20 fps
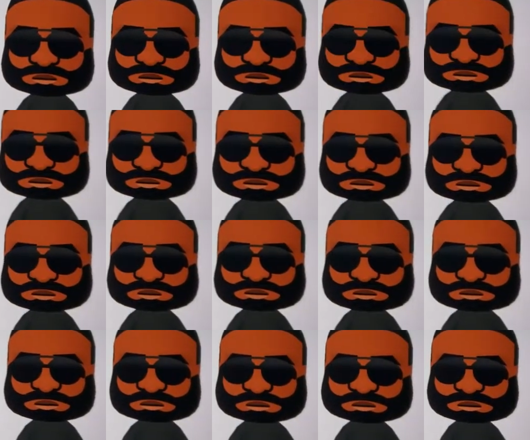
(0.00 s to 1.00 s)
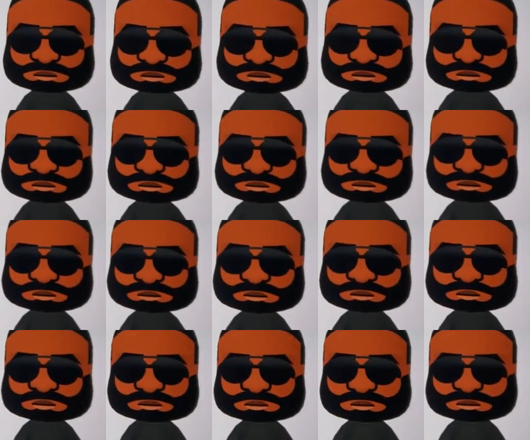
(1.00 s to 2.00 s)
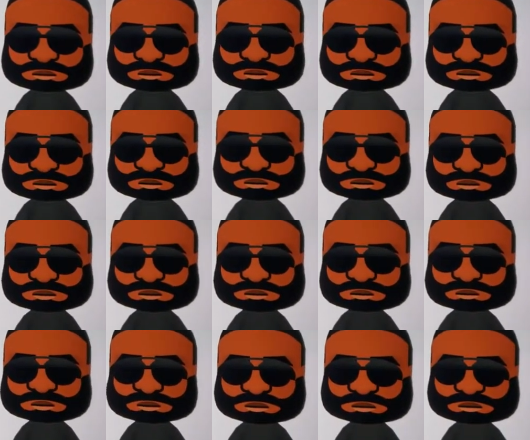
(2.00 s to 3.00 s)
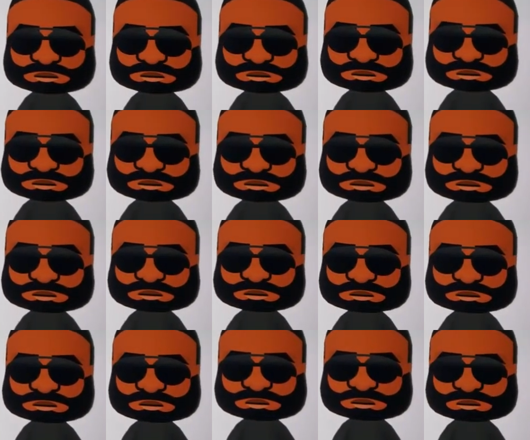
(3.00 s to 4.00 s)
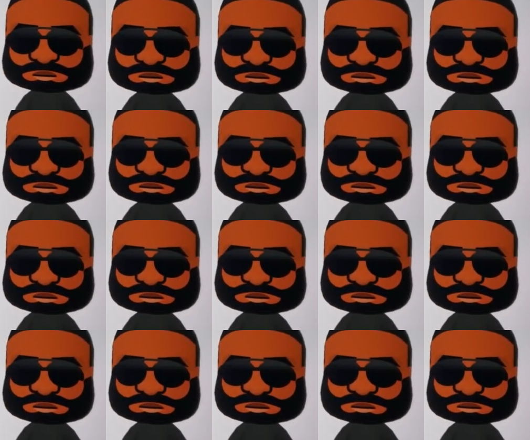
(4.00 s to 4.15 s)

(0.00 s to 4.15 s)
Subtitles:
go move on to the eyes. Can't see the eyes. He always wears those thick,